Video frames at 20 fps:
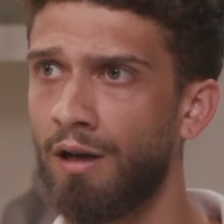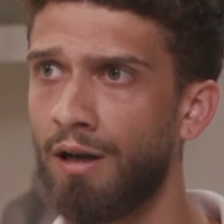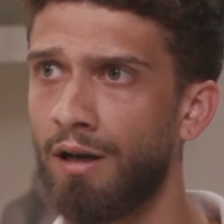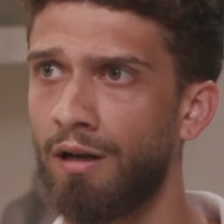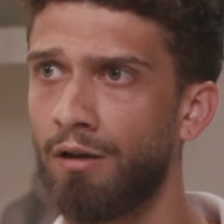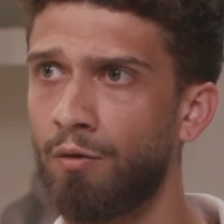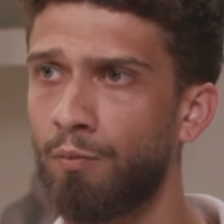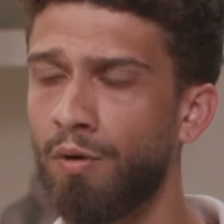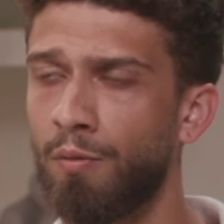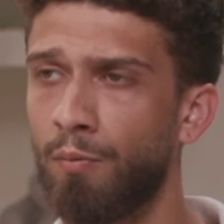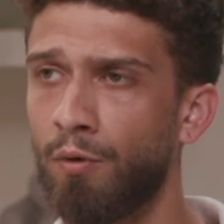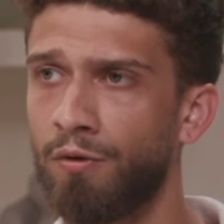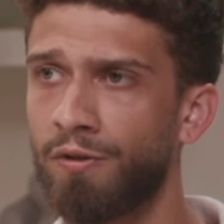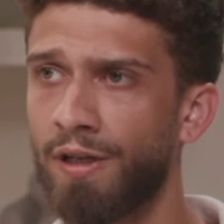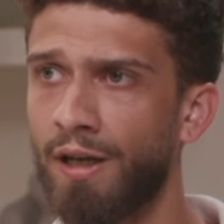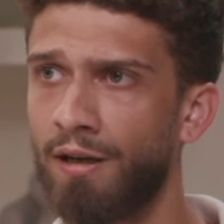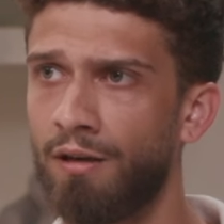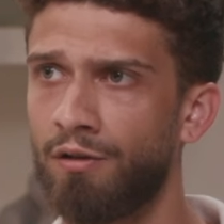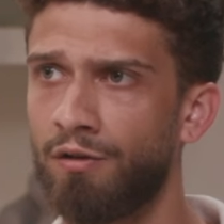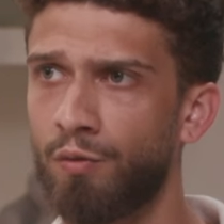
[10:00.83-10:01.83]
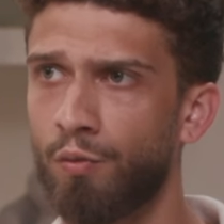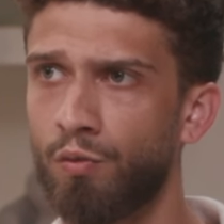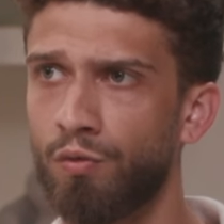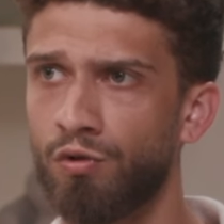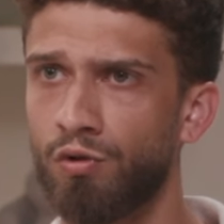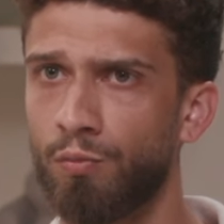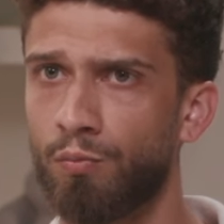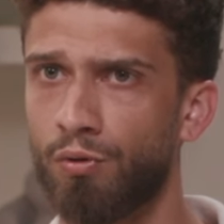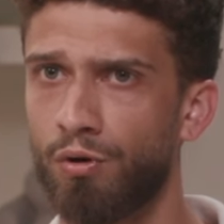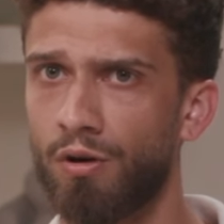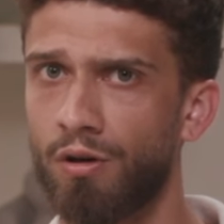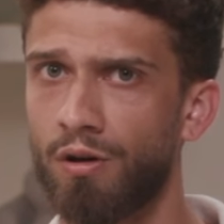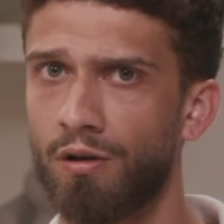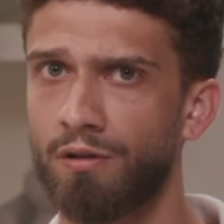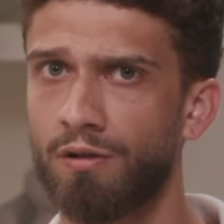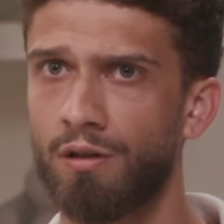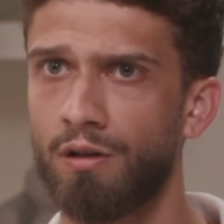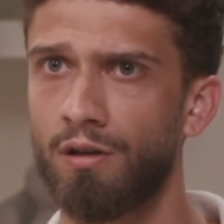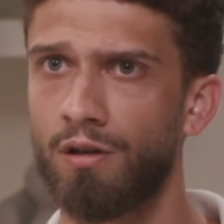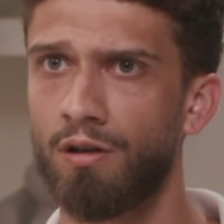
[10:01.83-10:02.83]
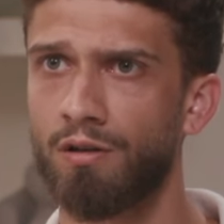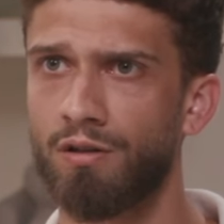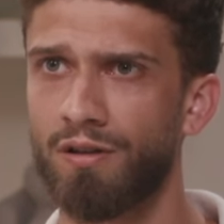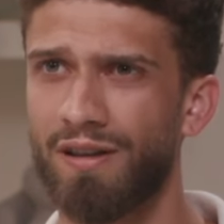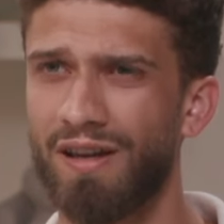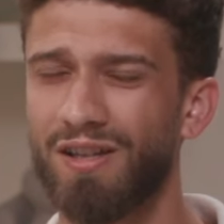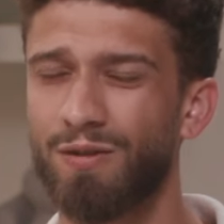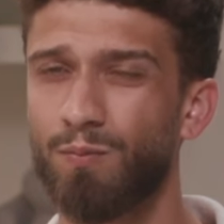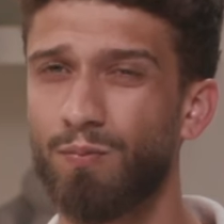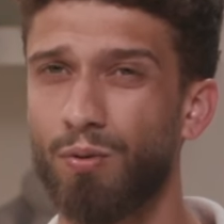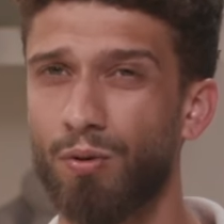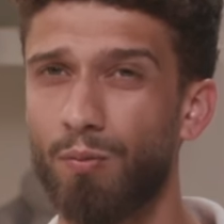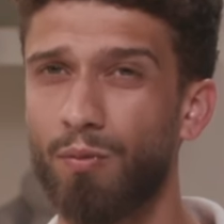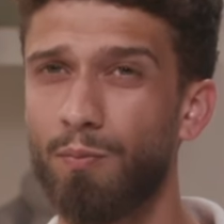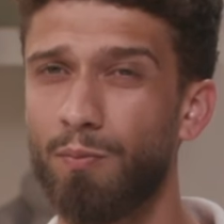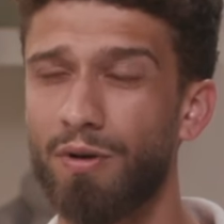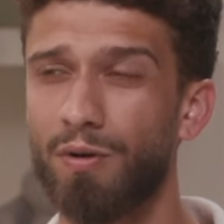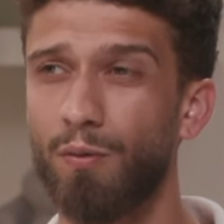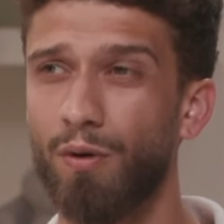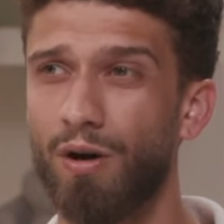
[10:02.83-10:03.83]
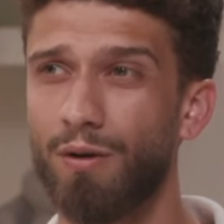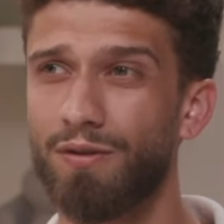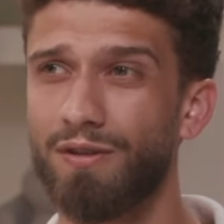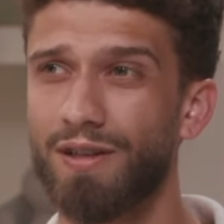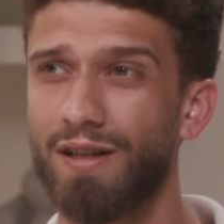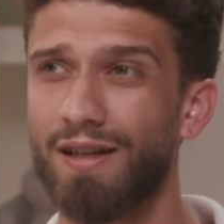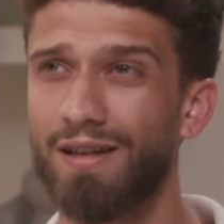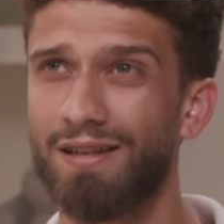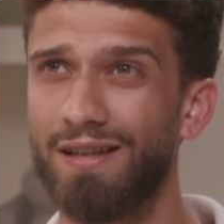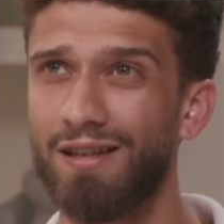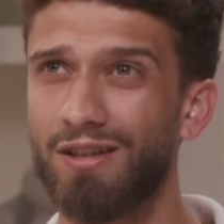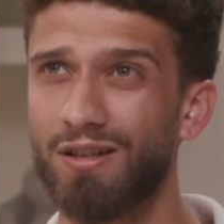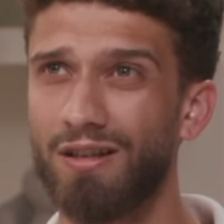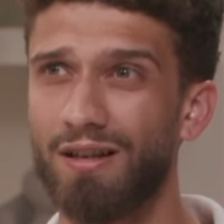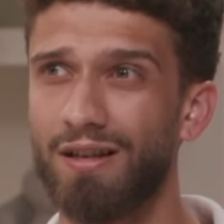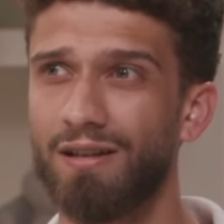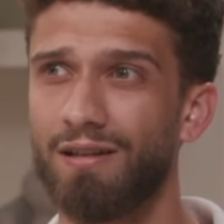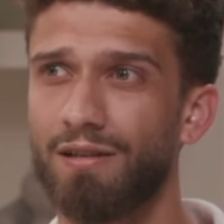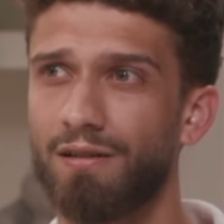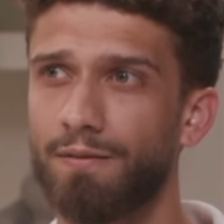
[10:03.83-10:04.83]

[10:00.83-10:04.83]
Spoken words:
a little bit more tailored towards your product. So that's probably what I'd say initially.